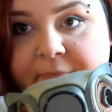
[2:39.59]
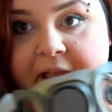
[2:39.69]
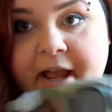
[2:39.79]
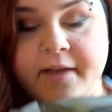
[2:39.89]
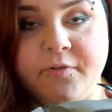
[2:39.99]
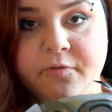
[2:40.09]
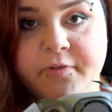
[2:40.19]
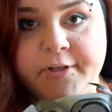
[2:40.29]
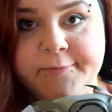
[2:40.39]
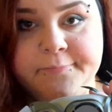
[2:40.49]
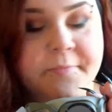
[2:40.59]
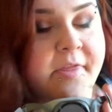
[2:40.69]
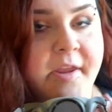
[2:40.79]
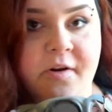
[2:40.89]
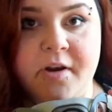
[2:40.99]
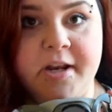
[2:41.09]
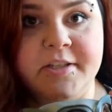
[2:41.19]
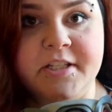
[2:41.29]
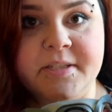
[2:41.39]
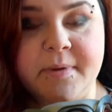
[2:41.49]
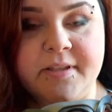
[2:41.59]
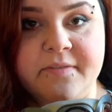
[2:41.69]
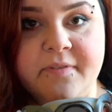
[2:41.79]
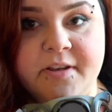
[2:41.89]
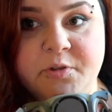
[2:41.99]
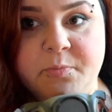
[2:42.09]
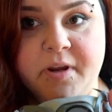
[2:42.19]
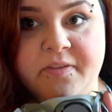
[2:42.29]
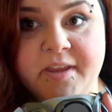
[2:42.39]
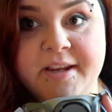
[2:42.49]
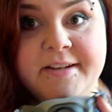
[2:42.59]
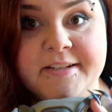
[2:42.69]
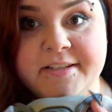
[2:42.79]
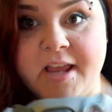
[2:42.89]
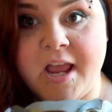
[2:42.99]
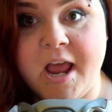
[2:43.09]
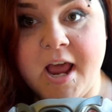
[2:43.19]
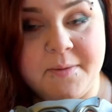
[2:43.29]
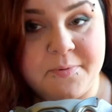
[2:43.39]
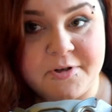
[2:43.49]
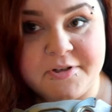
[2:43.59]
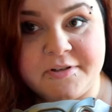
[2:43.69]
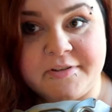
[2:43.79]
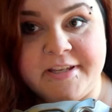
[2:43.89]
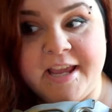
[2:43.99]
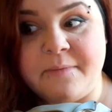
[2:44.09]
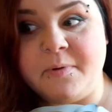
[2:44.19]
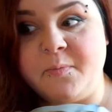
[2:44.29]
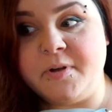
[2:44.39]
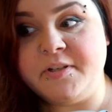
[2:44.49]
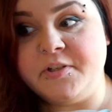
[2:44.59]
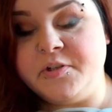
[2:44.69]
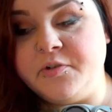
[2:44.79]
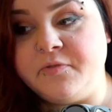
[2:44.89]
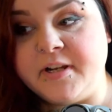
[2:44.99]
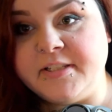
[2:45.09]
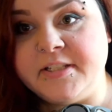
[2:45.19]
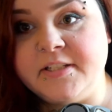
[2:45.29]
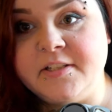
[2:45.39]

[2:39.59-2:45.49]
Have no fear, they are not as expensive as you might think, because I personally have been wanting to do resin